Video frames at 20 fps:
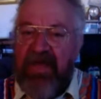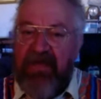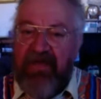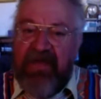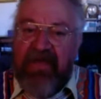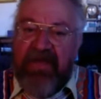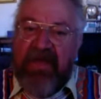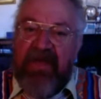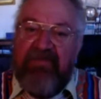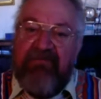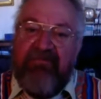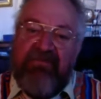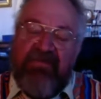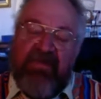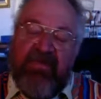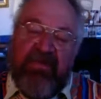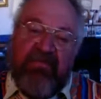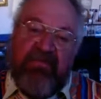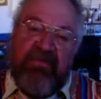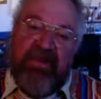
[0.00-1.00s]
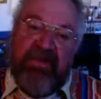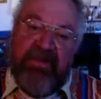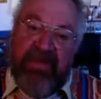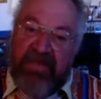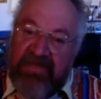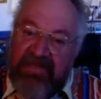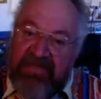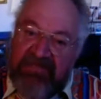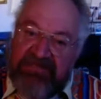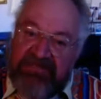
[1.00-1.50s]
Okay, I'm from
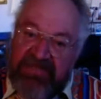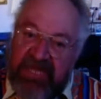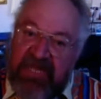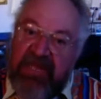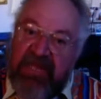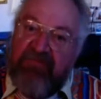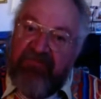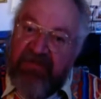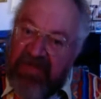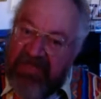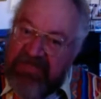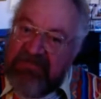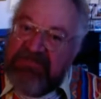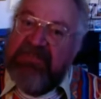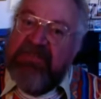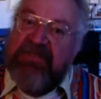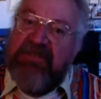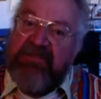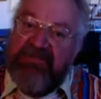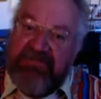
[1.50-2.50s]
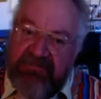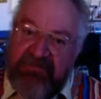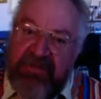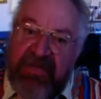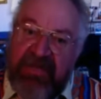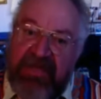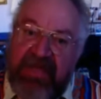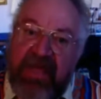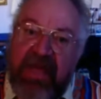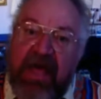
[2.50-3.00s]
Lancashire, rains a lot,
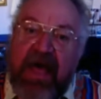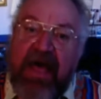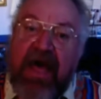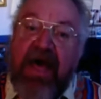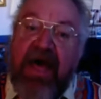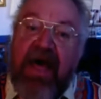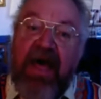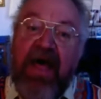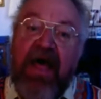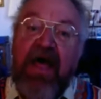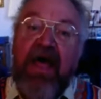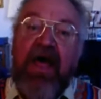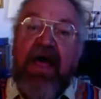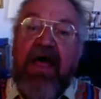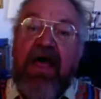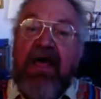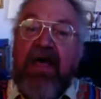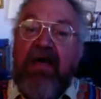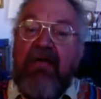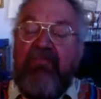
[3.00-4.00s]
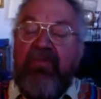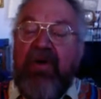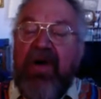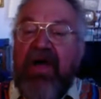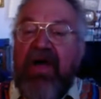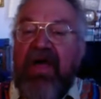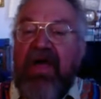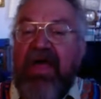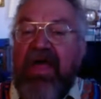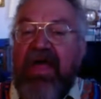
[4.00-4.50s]
right?
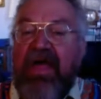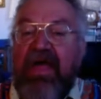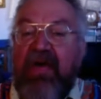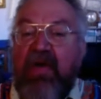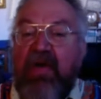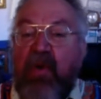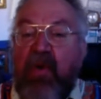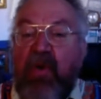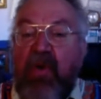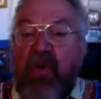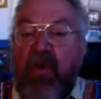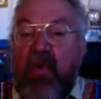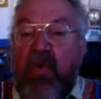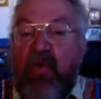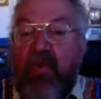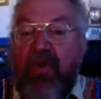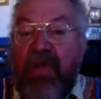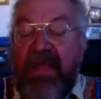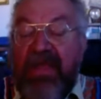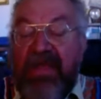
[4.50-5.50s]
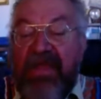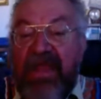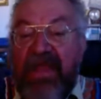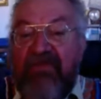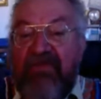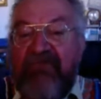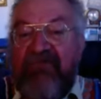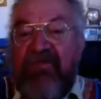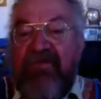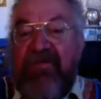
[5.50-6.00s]
But
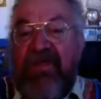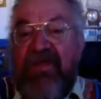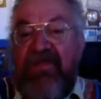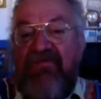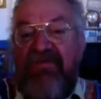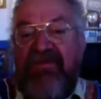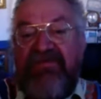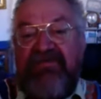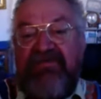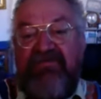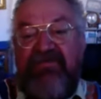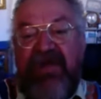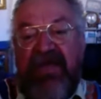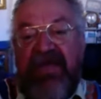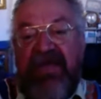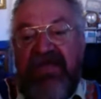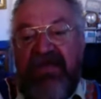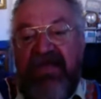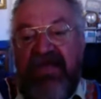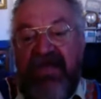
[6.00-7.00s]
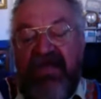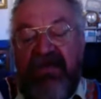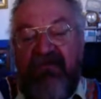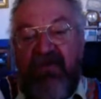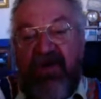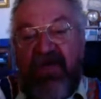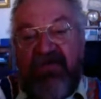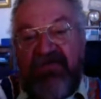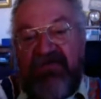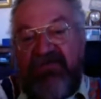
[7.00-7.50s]
whenever it was raining in
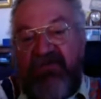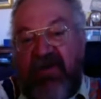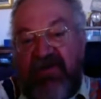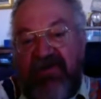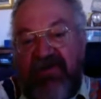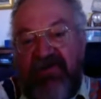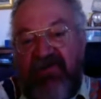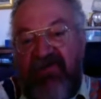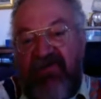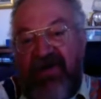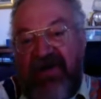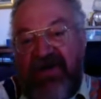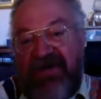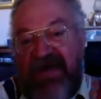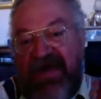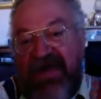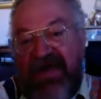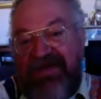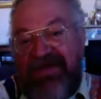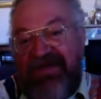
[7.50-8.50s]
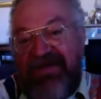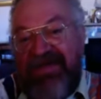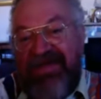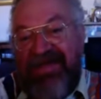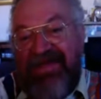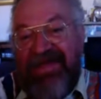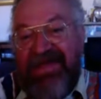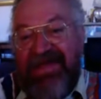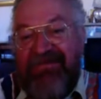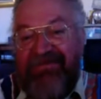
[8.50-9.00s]
one spot on one hand,
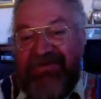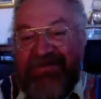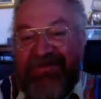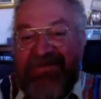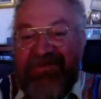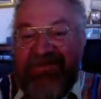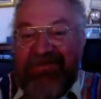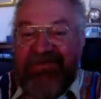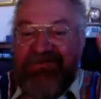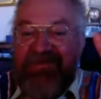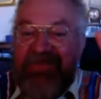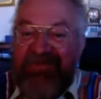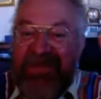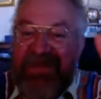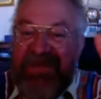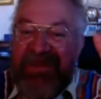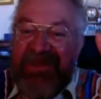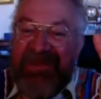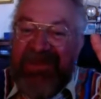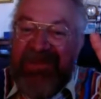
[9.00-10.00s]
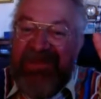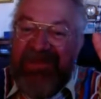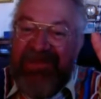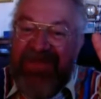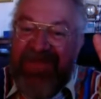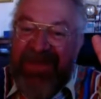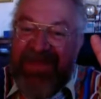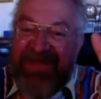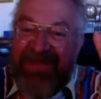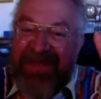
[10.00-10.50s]
it would always be raining on
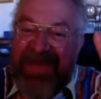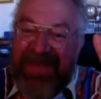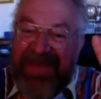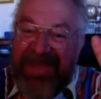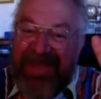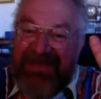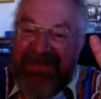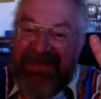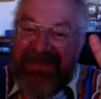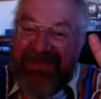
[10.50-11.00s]
the other hand.